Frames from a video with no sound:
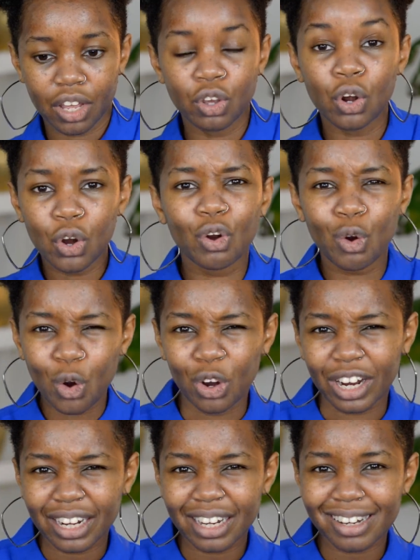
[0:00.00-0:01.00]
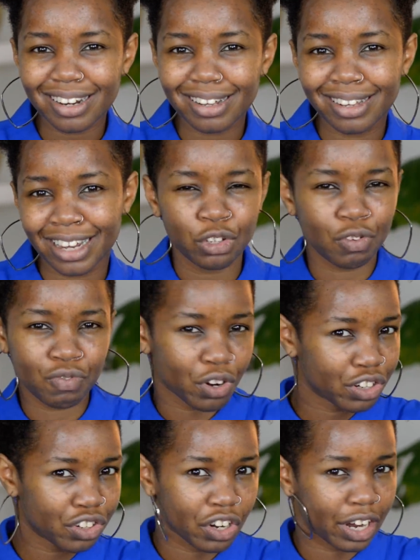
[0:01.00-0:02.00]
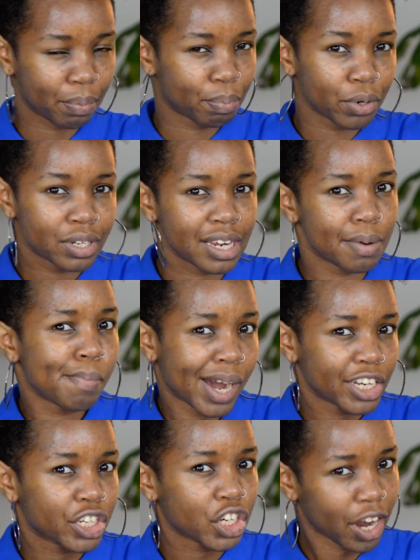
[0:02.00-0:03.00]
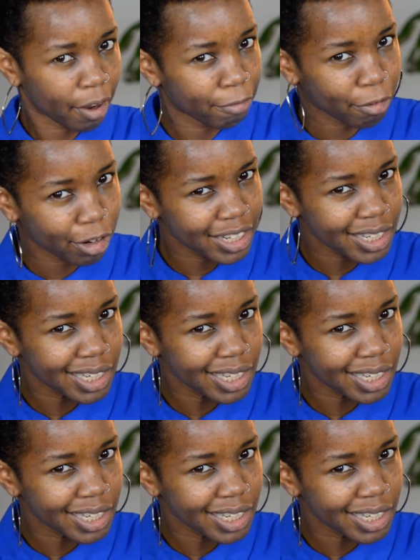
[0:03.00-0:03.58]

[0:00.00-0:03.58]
good, yet you've not really put in much effort.